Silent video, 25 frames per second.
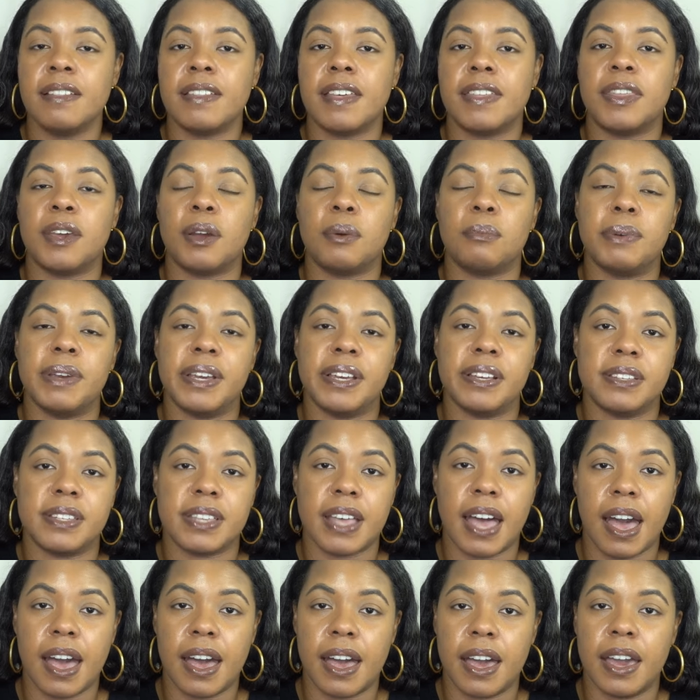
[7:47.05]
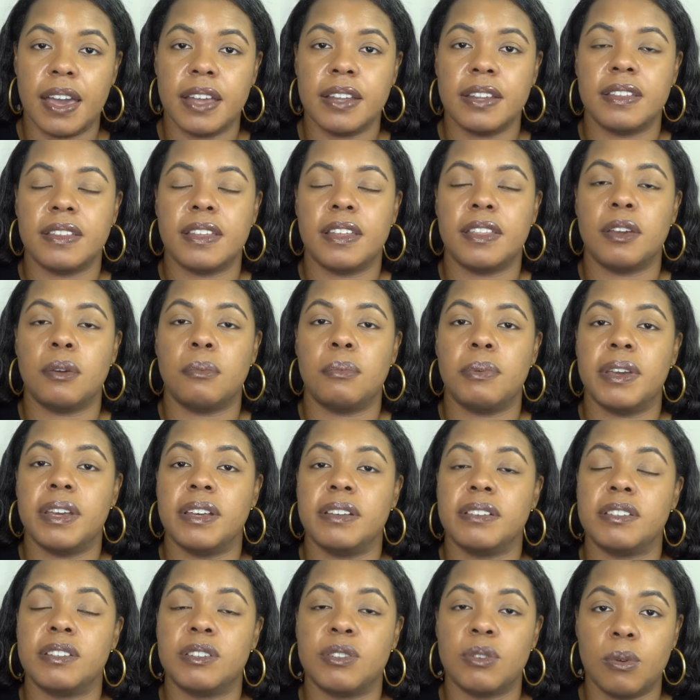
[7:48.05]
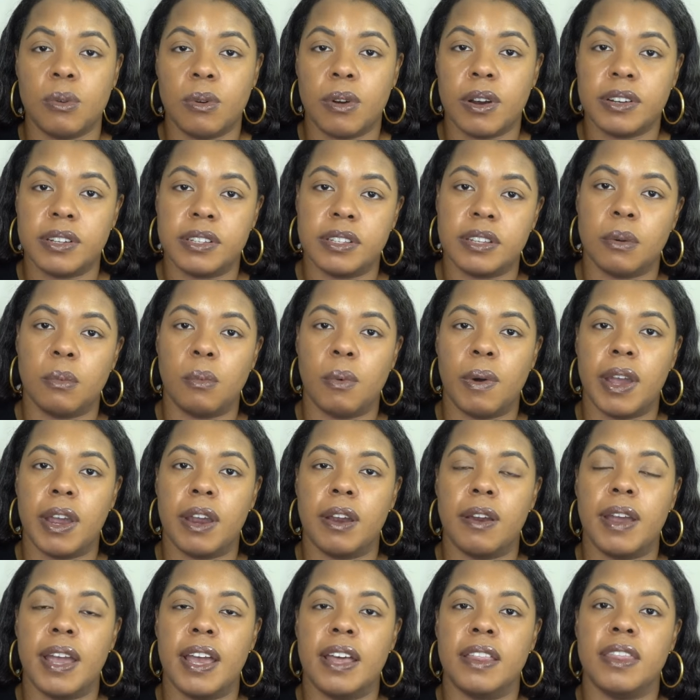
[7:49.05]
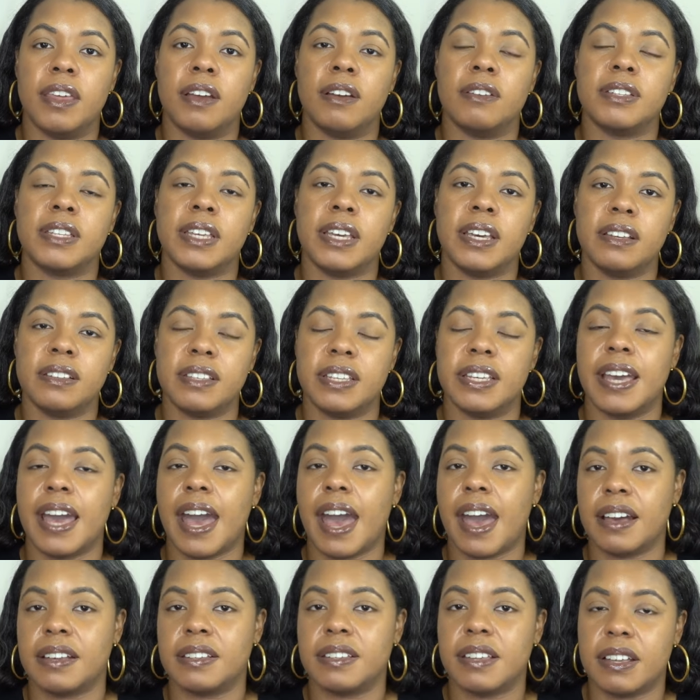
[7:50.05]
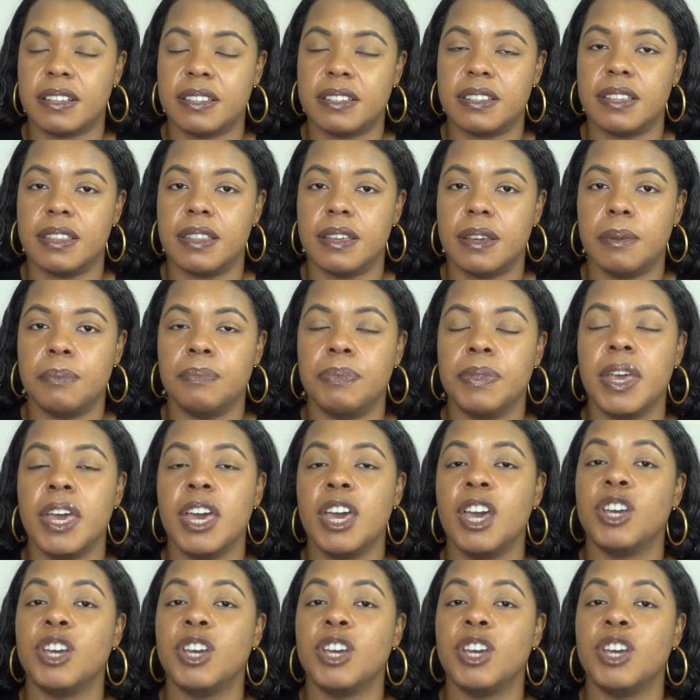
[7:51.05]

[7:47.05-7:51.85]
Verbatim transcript: that they're being signed, that they're being stored somewhere, and there's easy access to them.